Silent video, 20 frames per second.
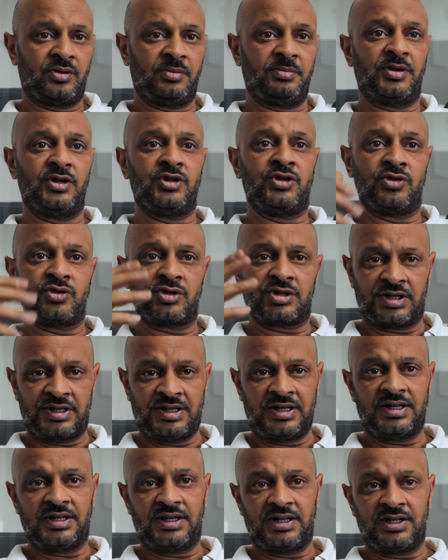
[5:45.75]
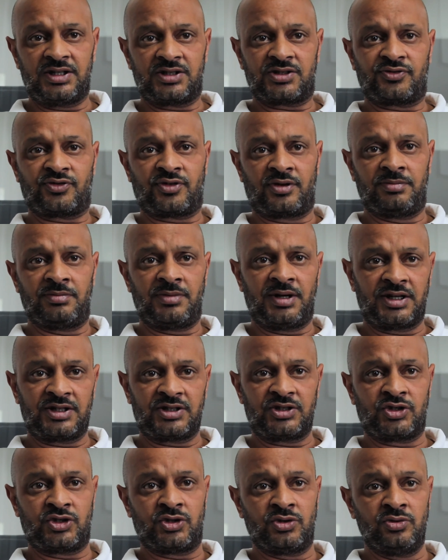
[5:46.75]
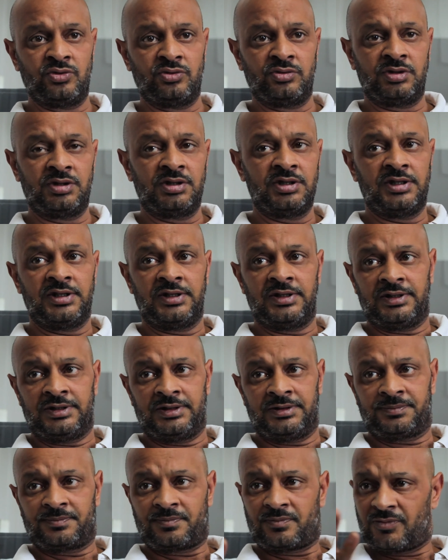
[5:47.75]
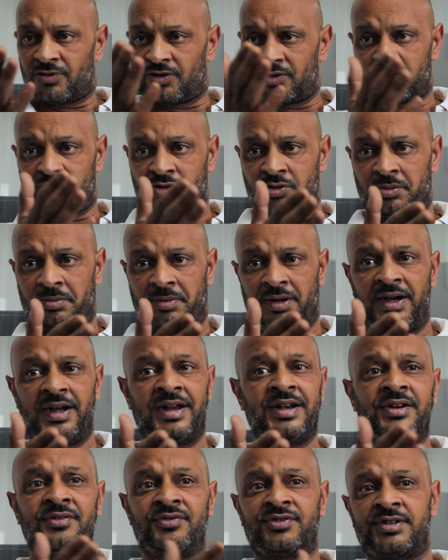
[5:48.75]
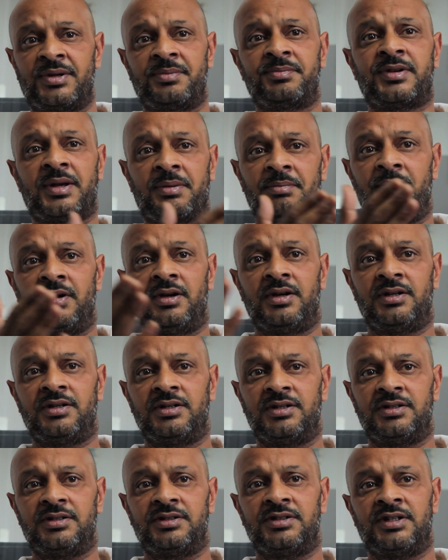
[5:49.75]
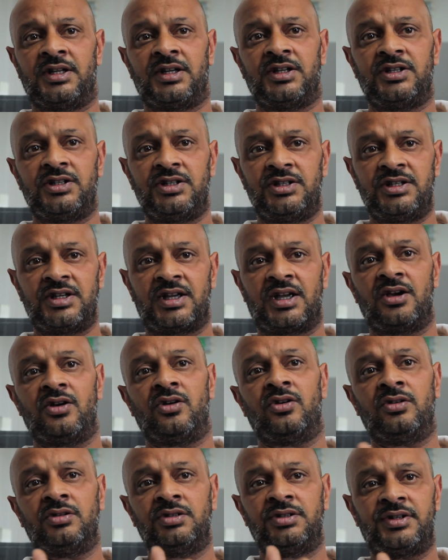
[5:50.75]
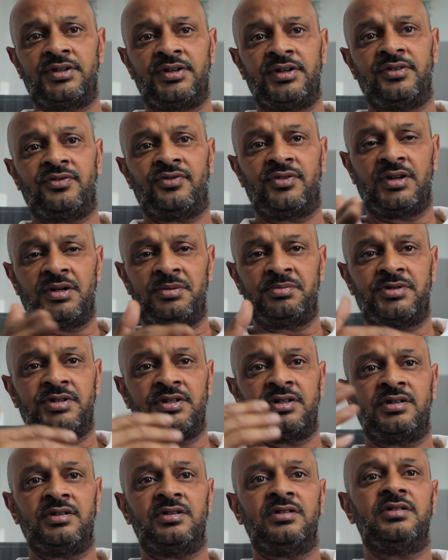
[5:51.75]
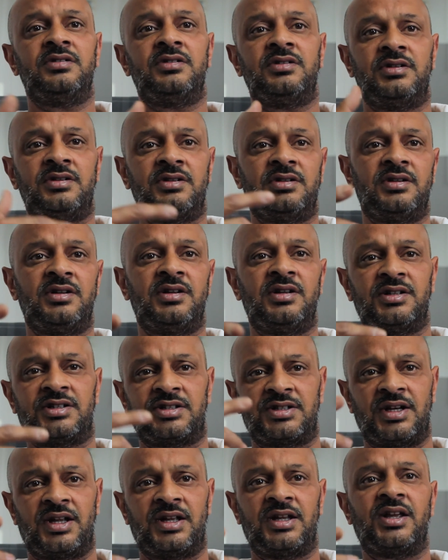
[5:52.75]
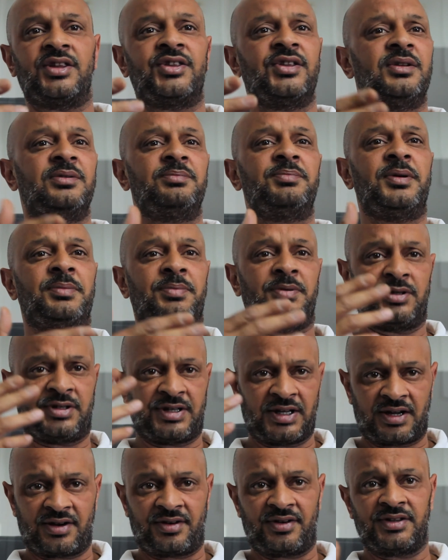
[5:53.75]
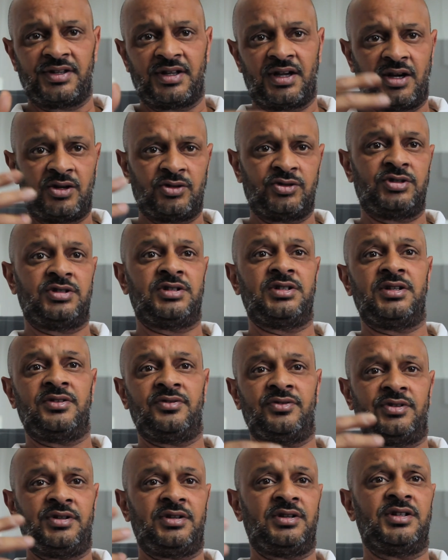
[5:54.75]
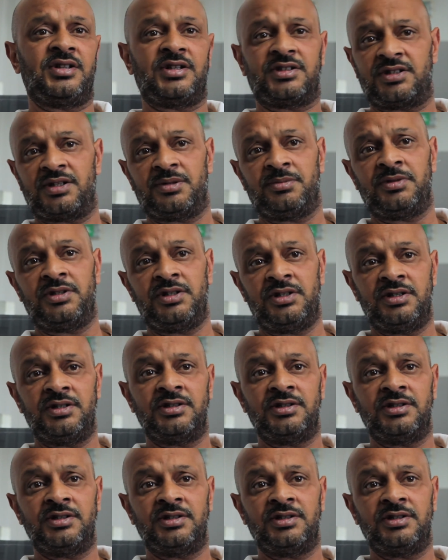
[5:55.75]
But usually it's from like June to about end of September that you get all the refurbs, and it's like, I think people decorate their houses and everything at that time of the year.